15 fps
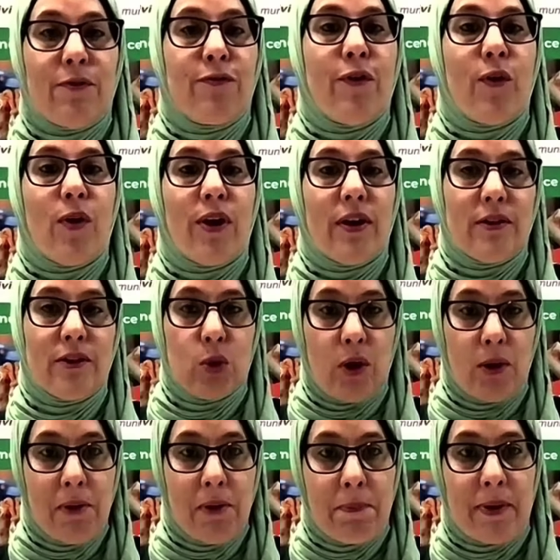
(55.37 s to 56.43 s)
for
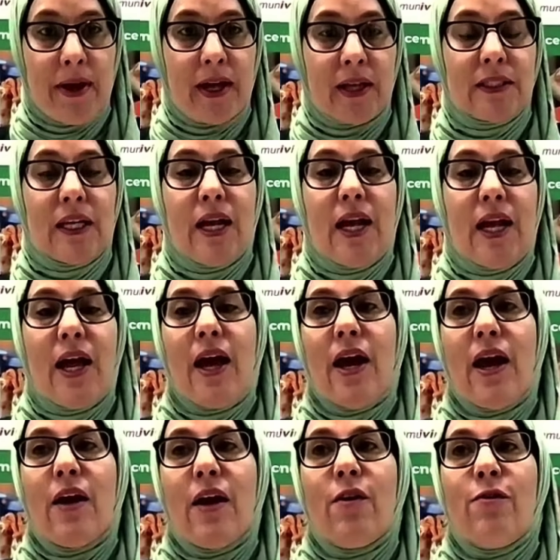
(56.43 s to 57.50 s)
Shawarma Press
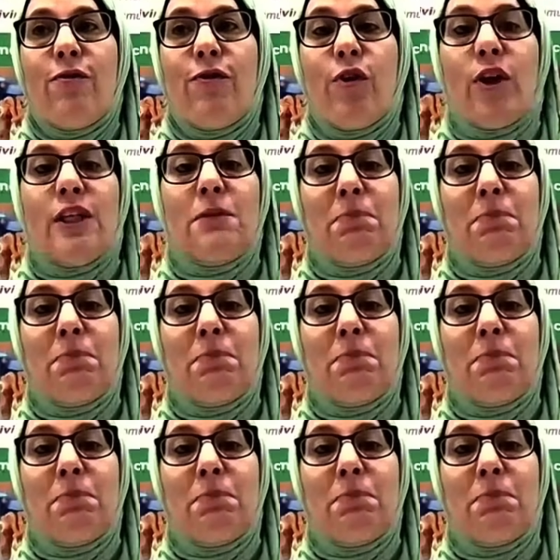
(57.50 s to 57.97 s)
for